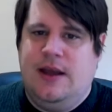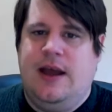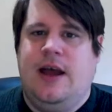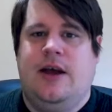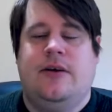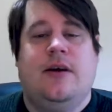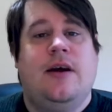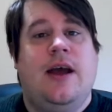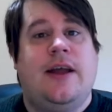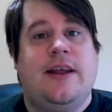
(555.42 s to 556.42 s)
And
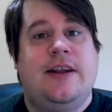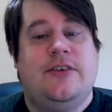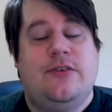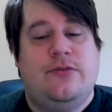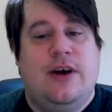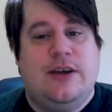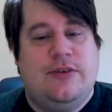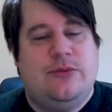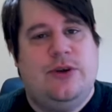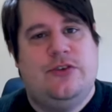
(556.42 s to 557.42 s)
that is the 5
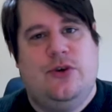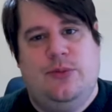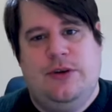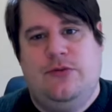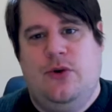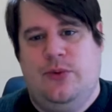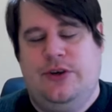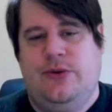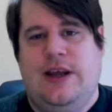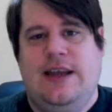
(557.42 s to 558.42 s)
that we saw before. We
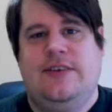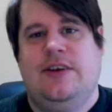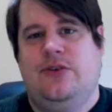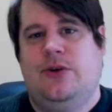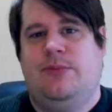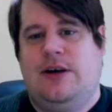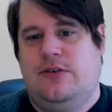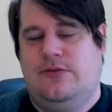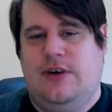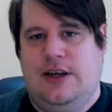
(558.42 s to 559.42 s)
took 18 to the power
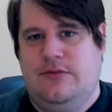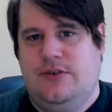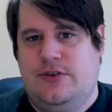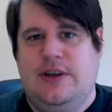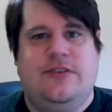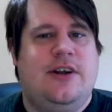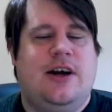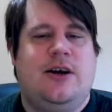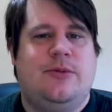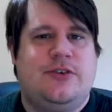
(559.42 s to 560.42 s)
5. So that's an
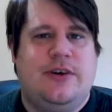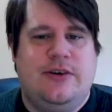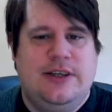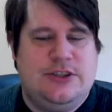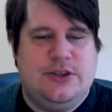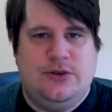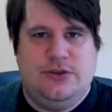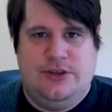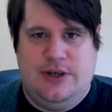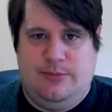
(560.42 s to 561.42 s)
arbitrarily
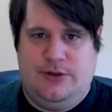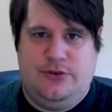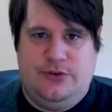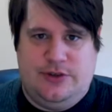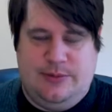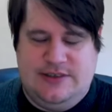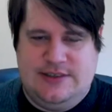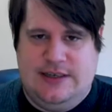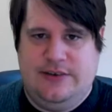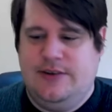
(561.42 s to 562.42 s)
chosen number to some
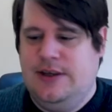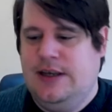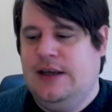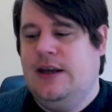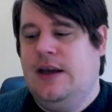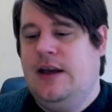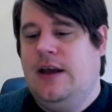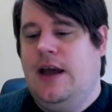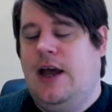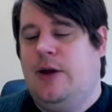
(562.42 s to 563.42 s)
extent.
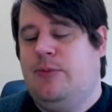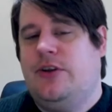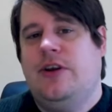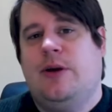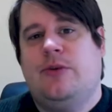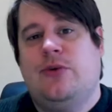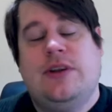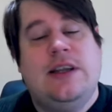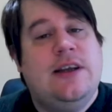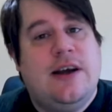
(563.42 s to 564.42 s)
But the number
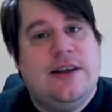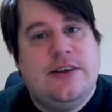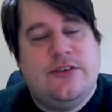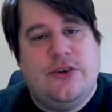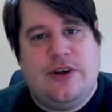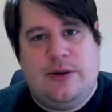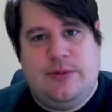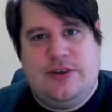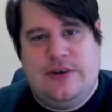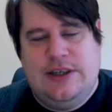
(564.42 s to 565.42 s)
29 is not
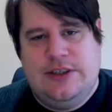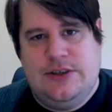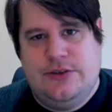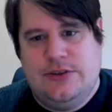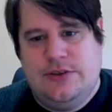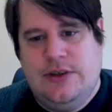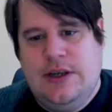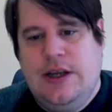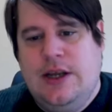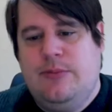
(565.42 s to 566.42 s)
arbitrarily chosen.
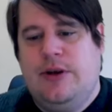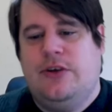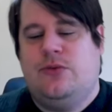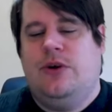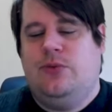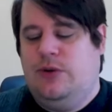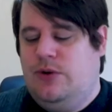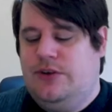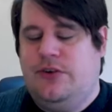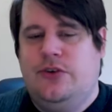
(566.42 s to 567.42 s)
Because what we
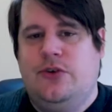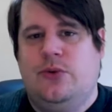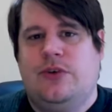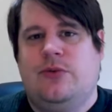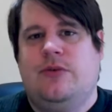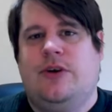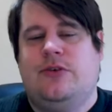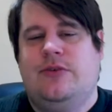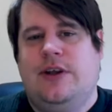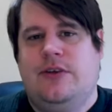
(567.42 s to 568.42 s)
want to do is we want
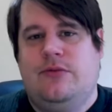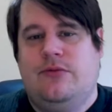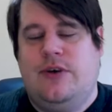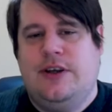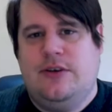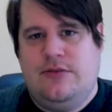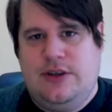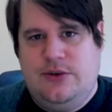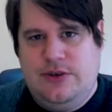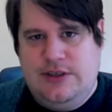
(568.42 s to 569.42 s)
to find a
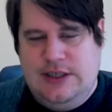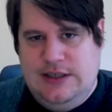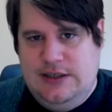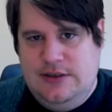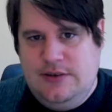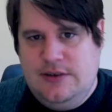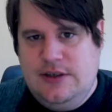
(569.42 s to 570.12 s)
value D